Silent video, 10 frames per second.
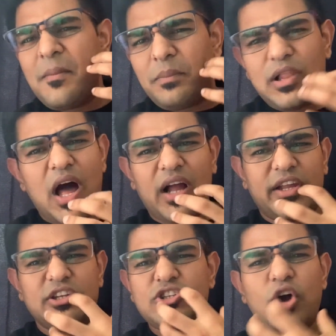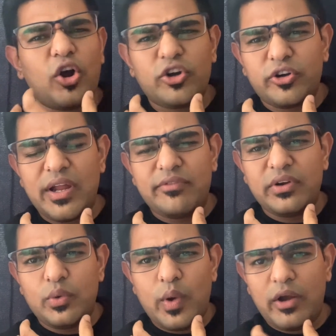plaque and tartar
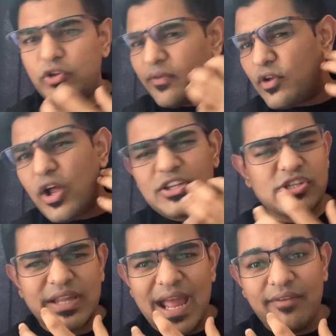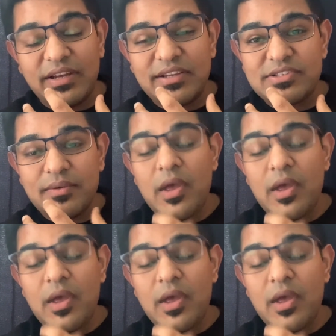everywhere and you have lots of cavities,